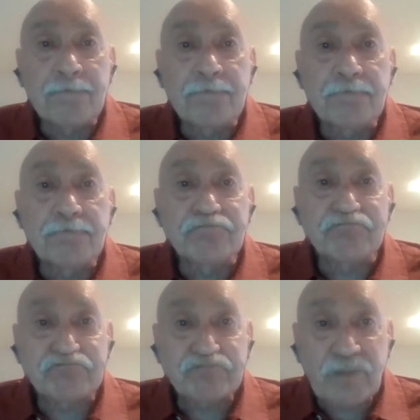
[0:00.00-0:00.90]
mm,
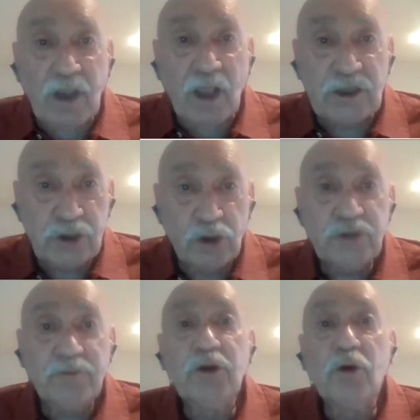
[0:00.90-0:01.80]

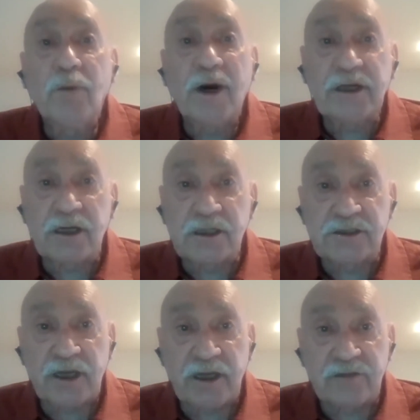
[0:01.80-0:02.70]
search for new
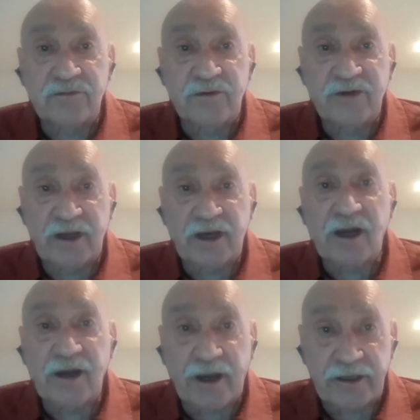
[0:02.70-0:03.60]
particles at the
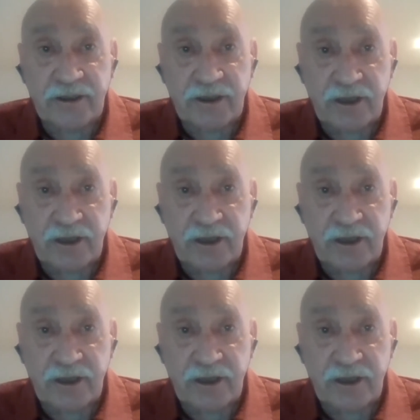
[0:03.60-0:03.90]
collider,